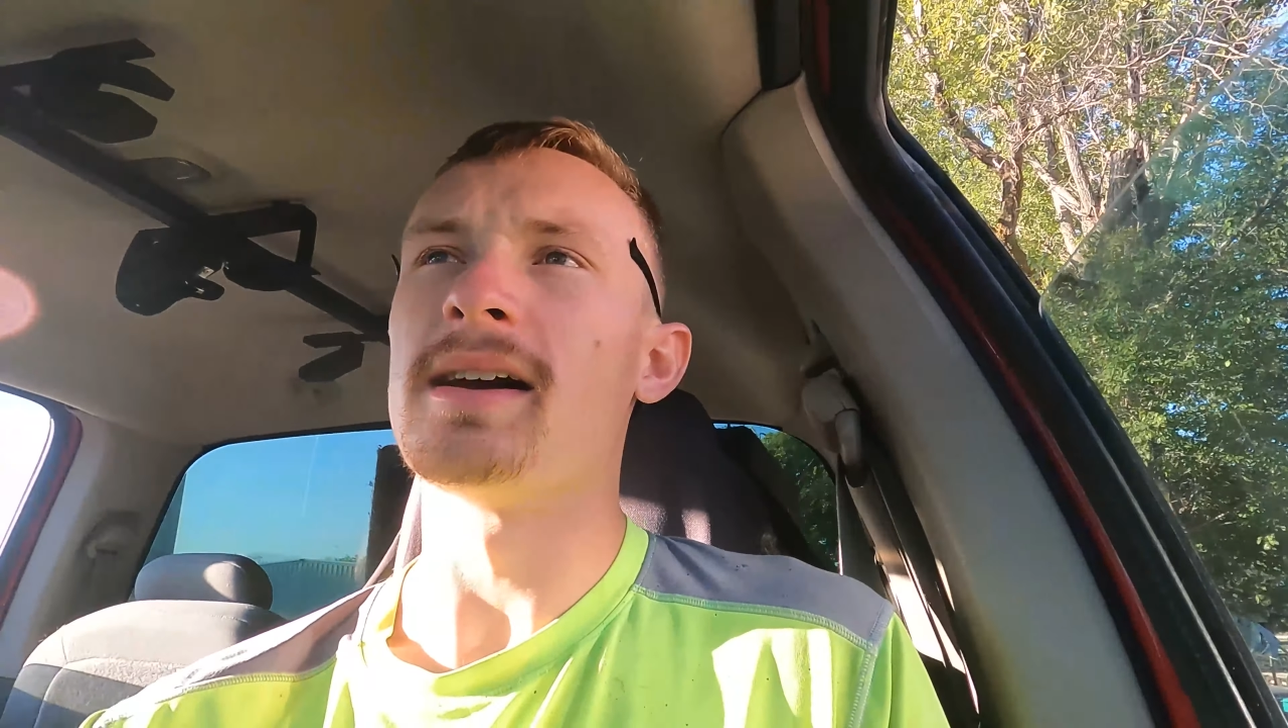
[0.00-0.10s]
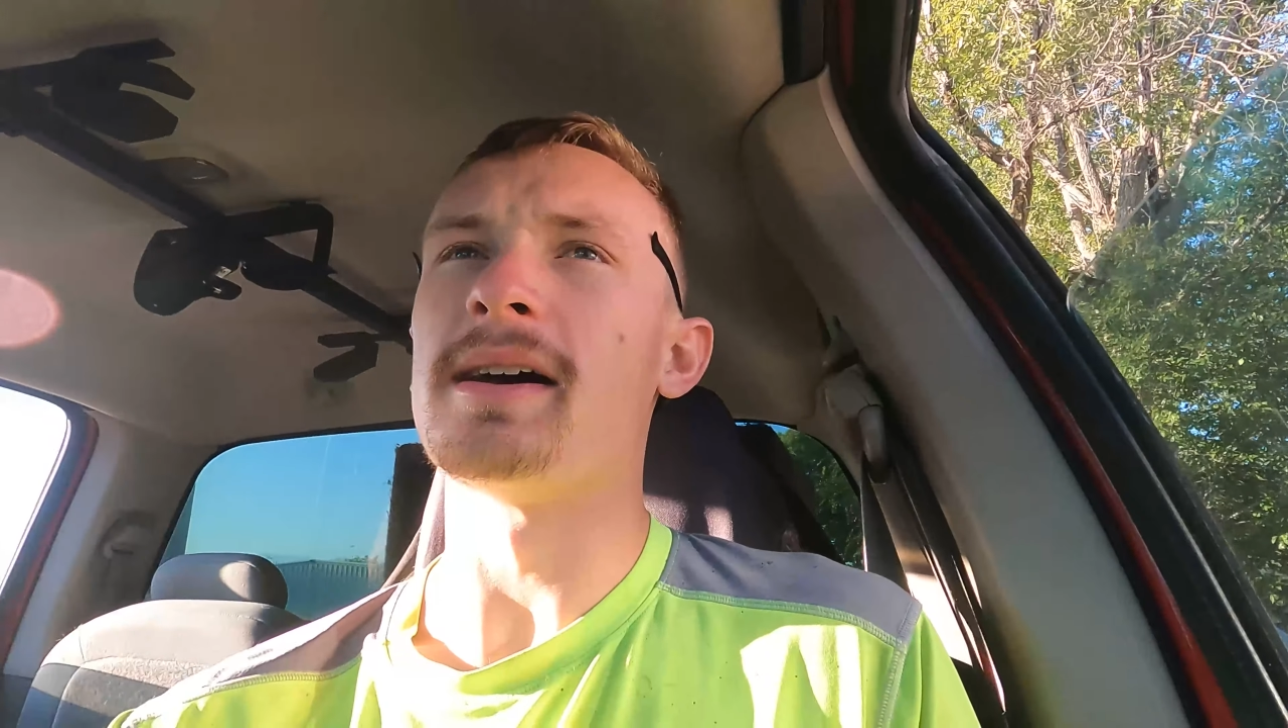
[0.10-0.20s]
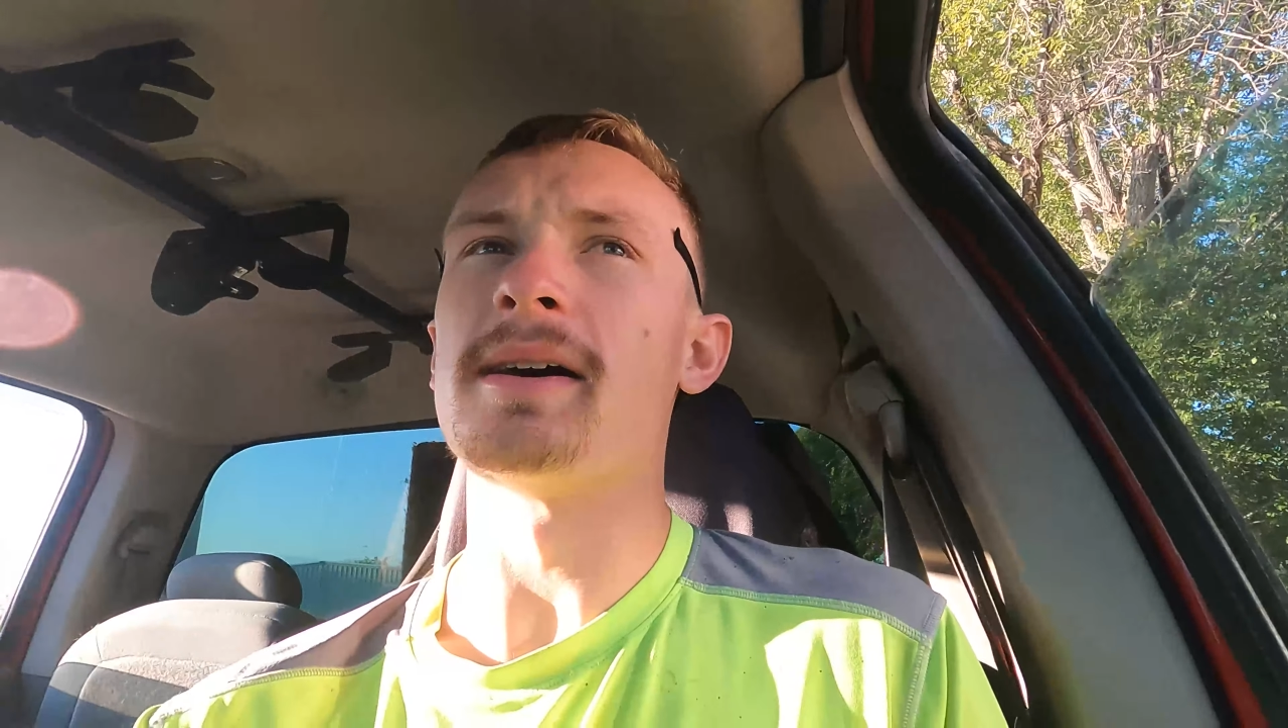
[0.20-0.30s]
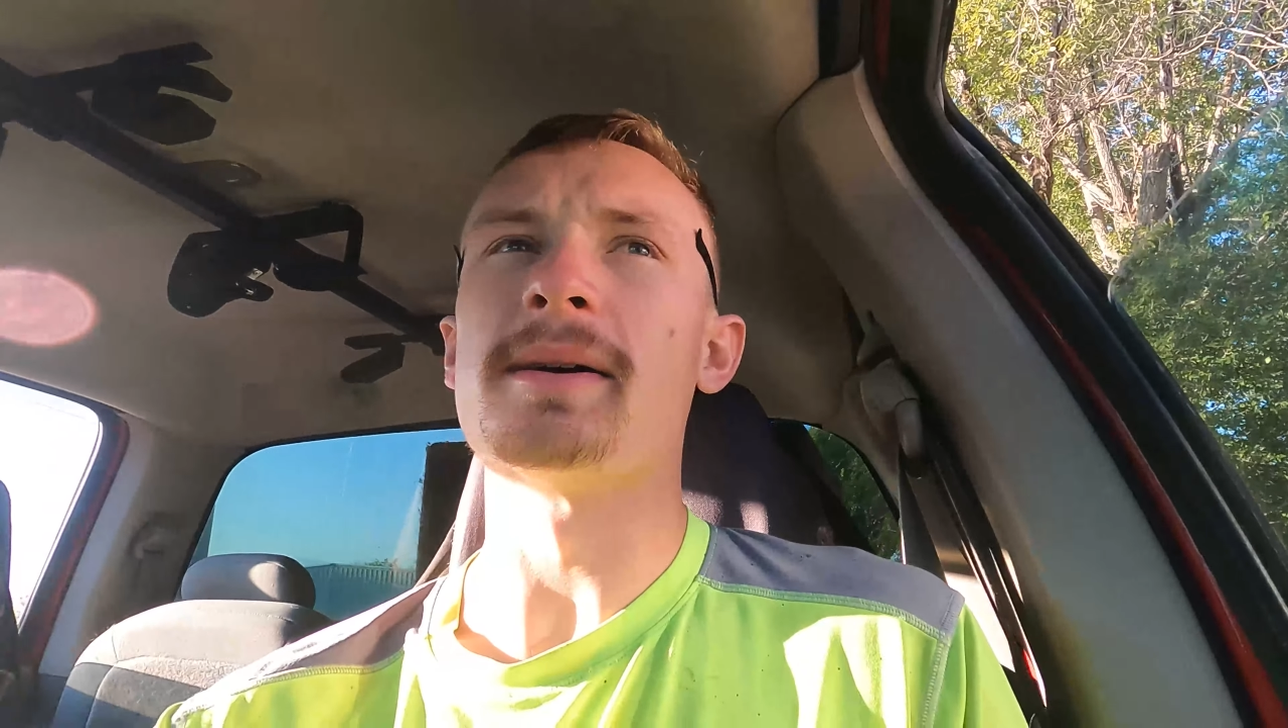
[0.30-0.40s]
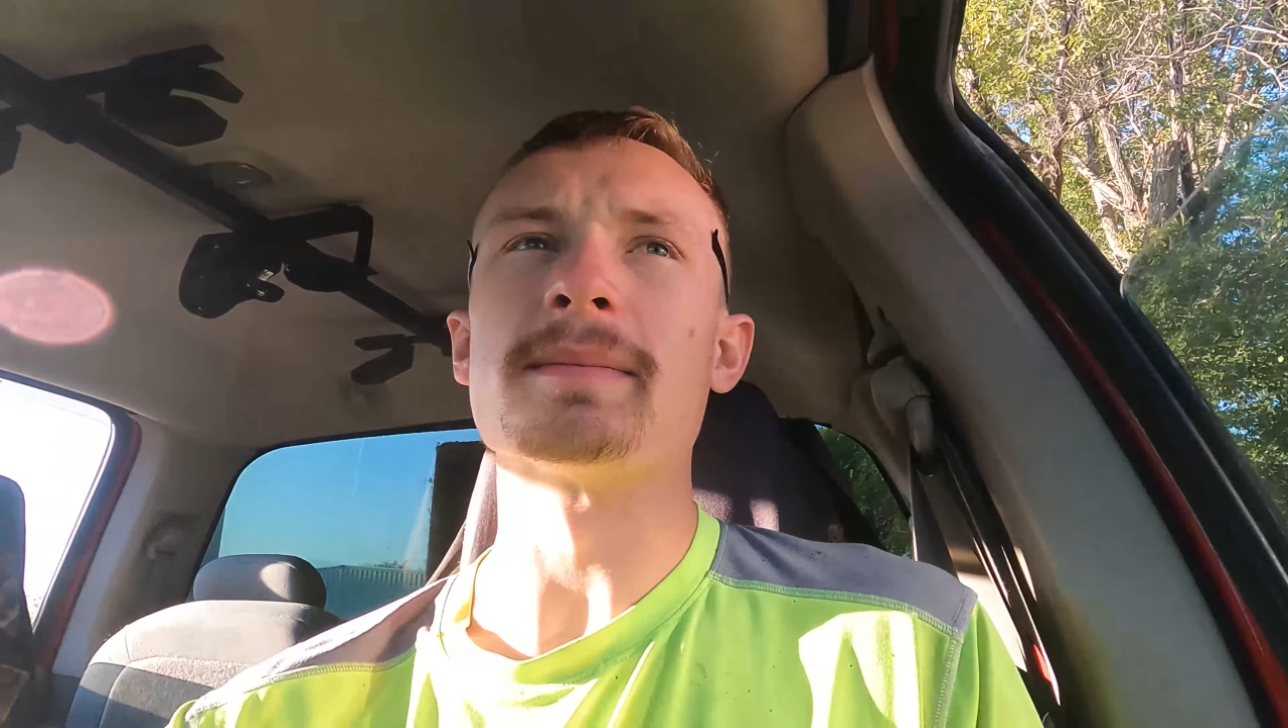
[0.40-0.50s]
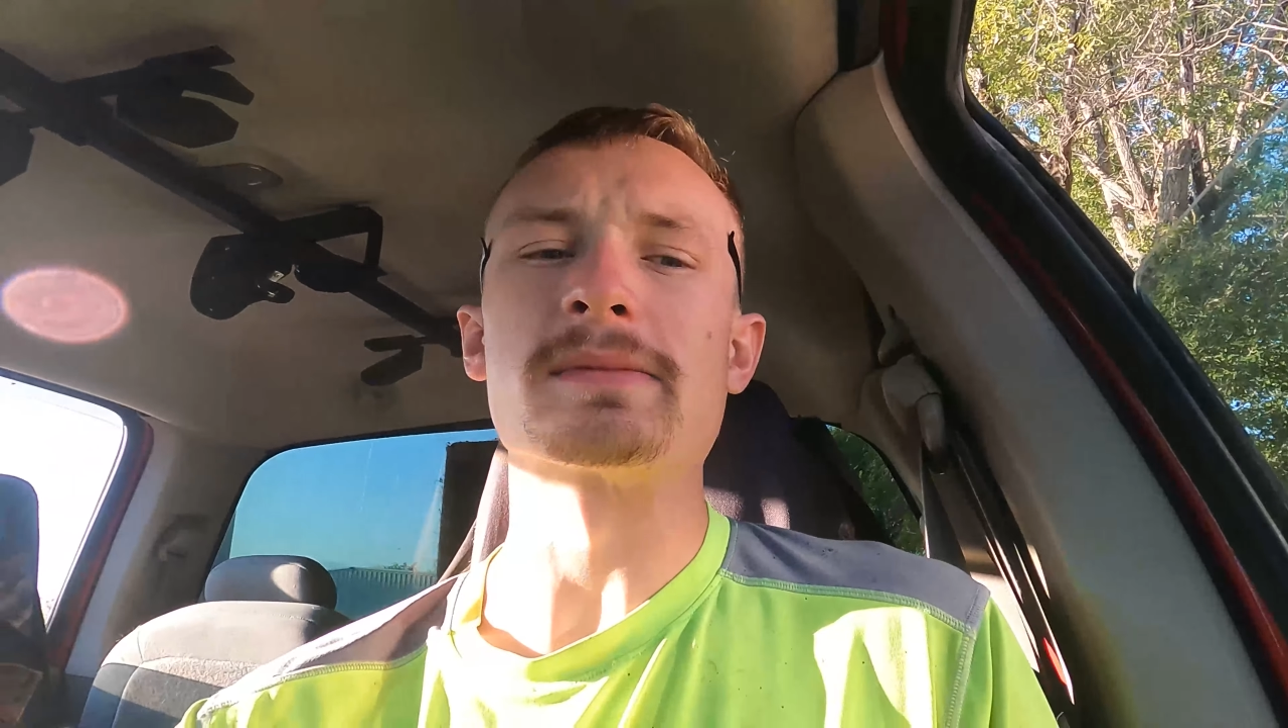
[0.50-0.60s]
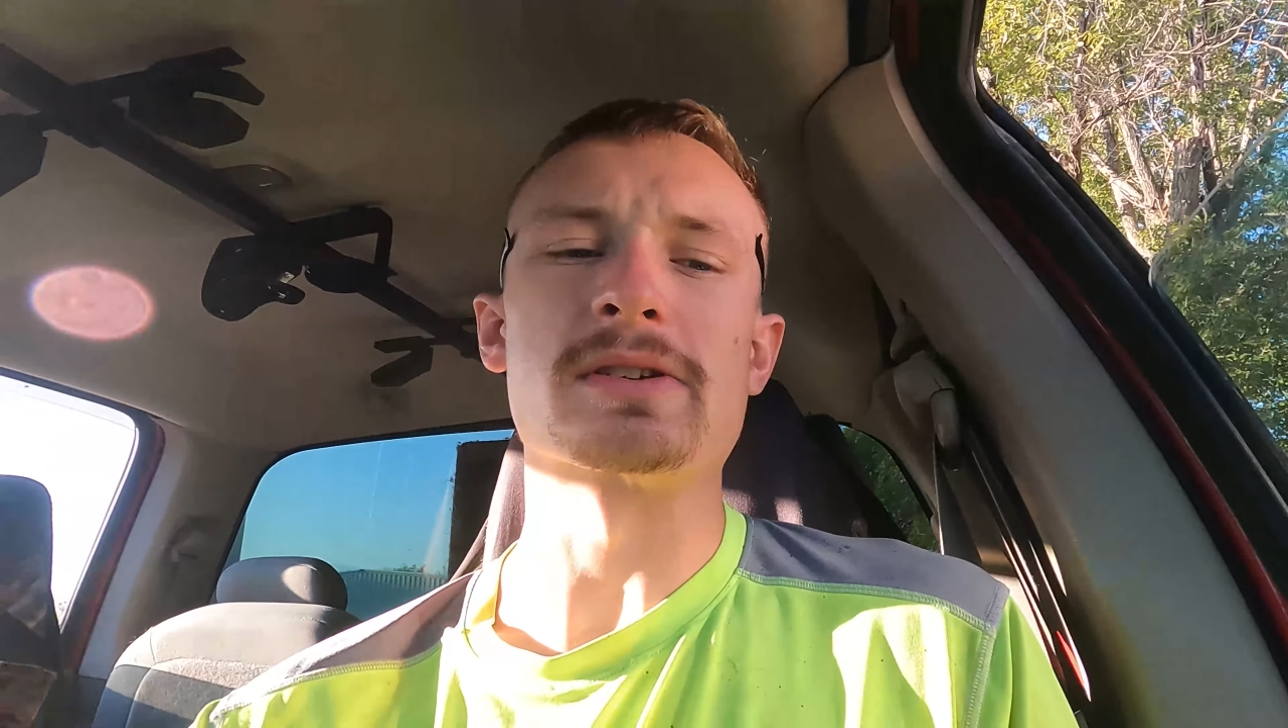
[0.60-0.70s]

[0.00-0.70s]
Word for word: uh, um,